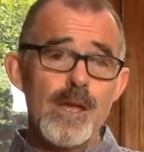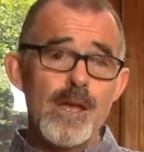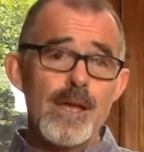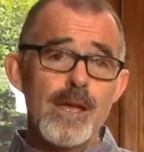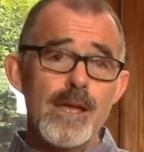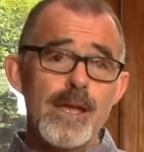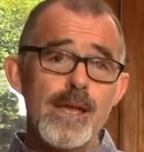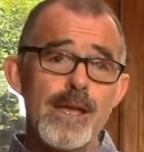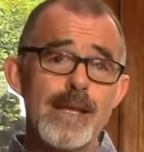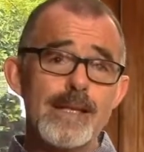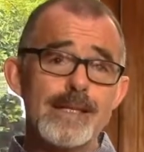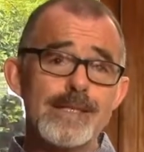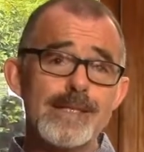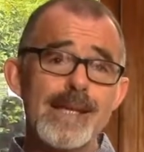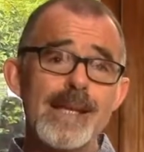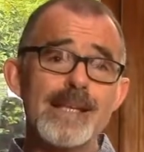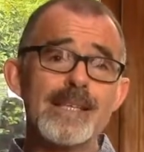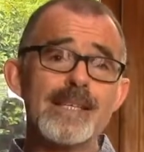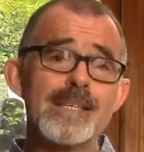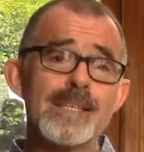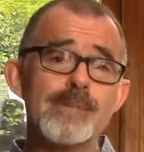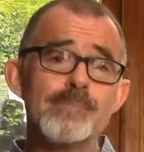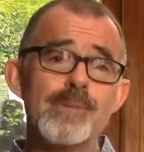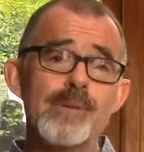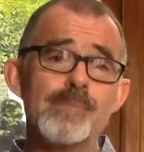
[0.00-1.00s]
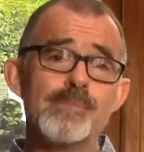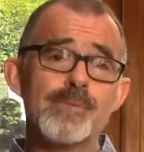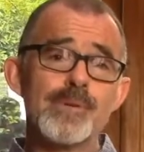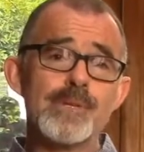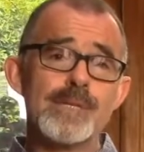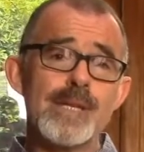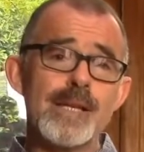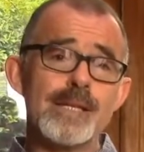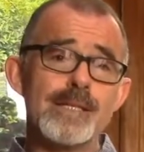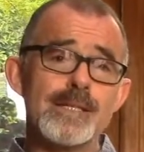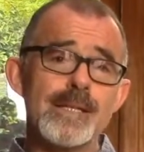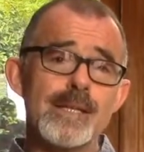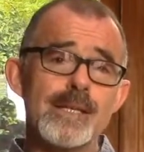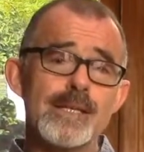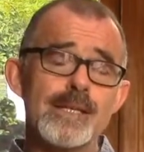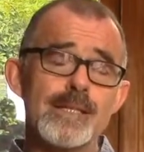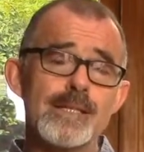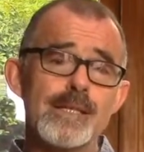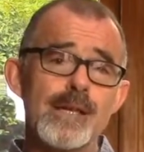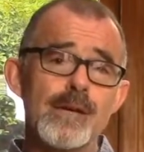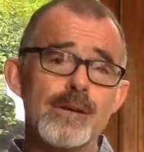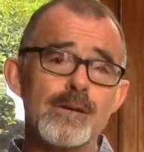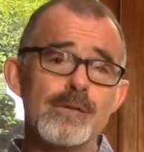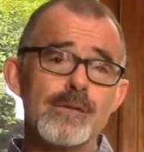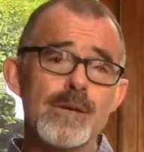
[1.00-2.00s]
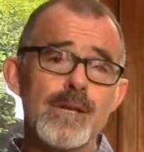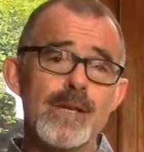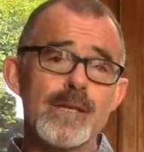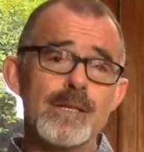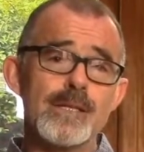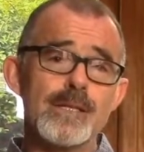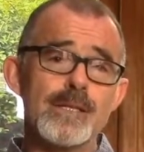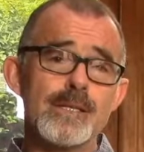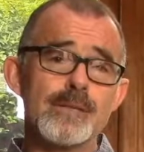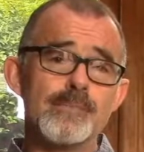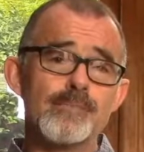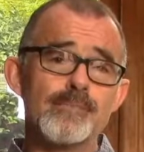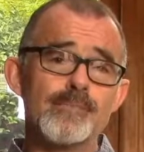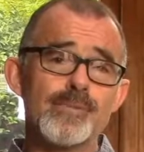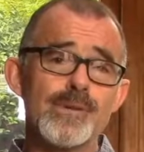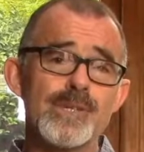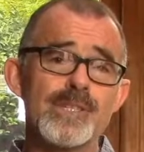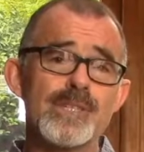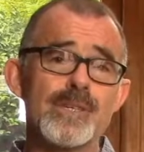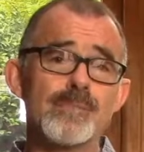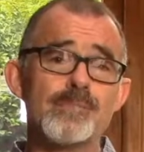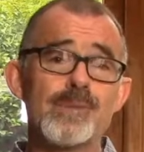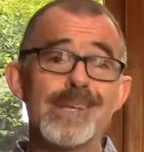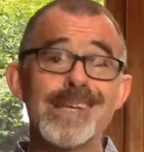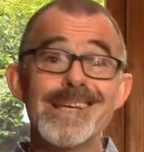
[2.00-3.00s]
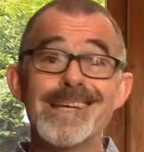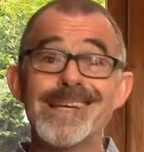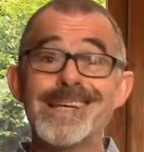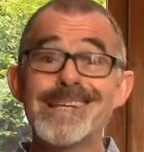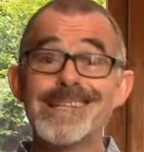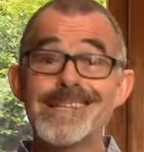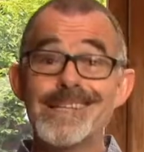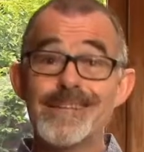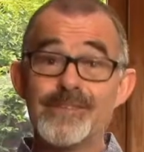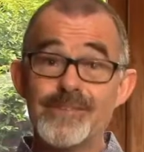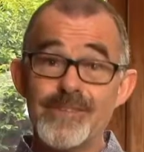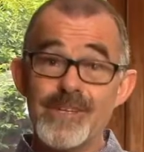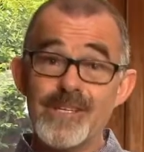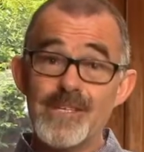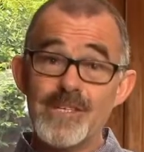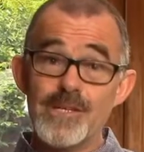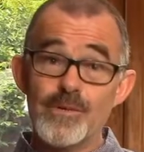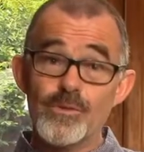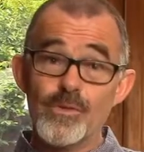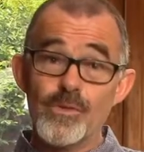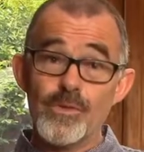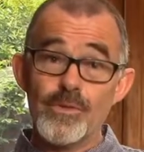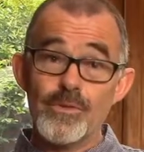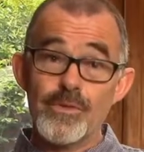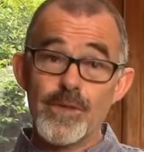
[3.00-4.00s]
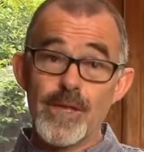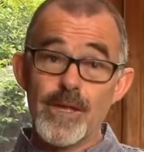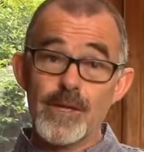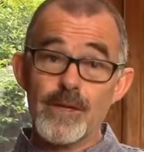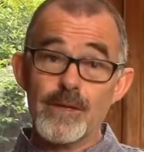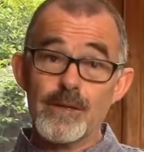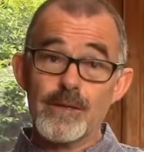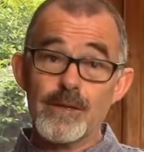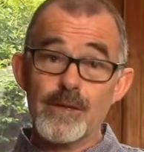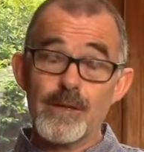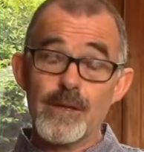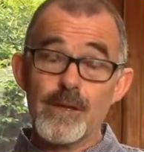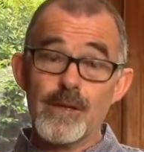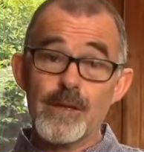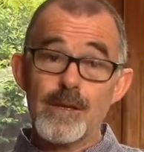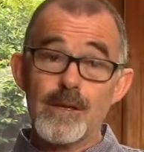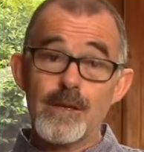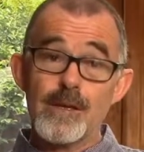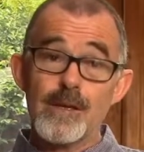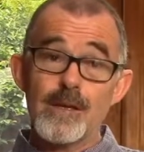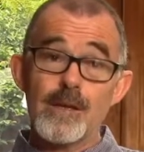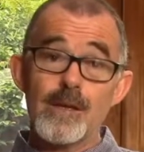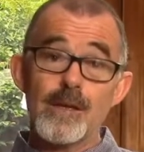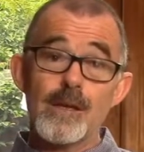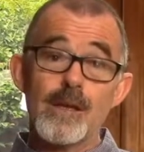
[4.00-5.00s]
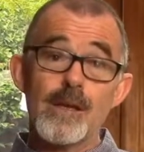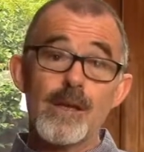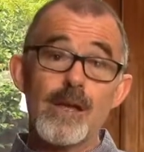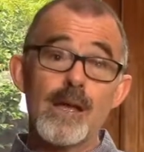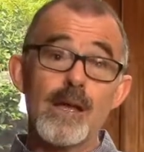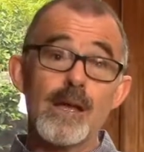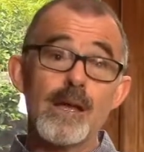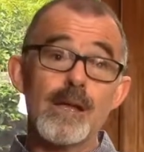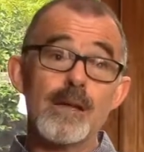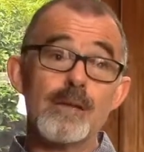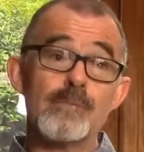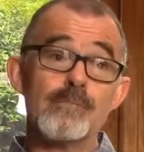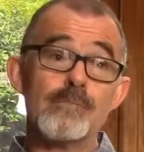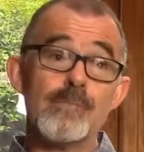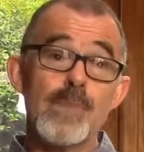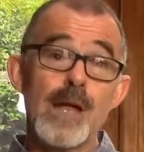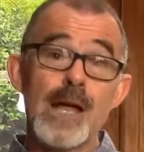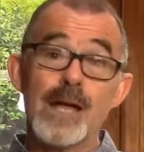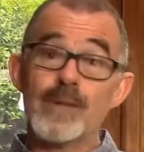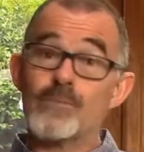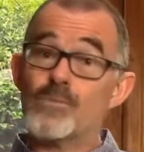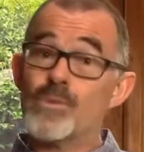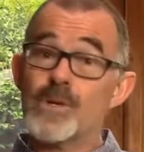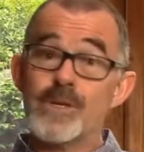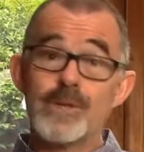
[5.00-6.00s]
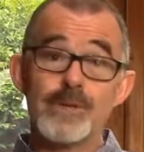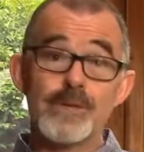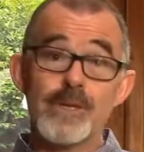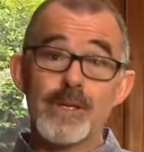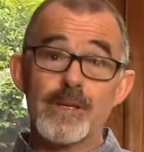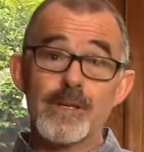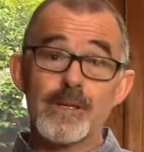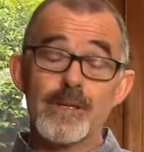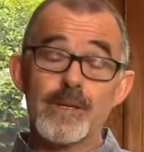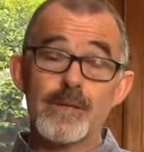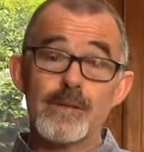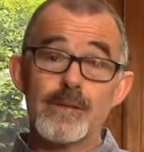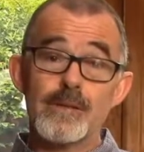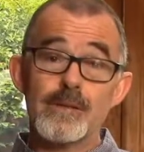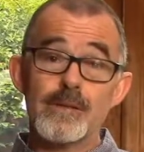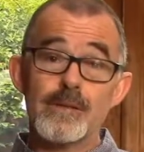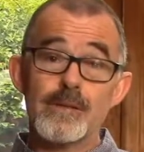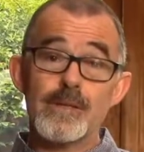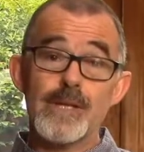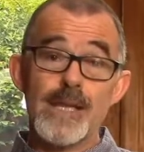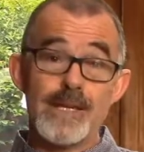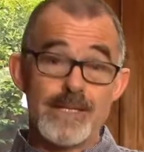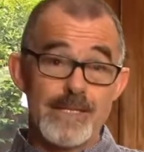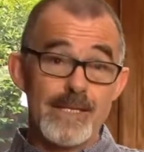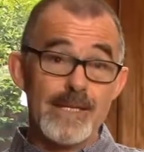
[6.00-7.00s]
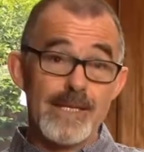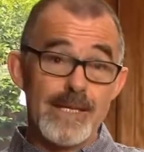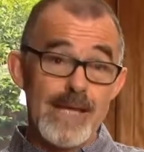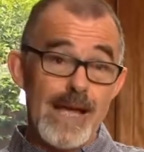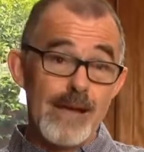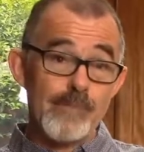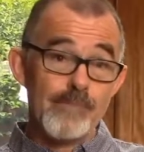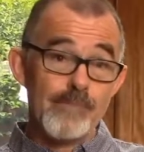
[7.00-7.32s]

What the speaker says: It tends to be presented as though it's principally an individual thing, and we think, yes, it can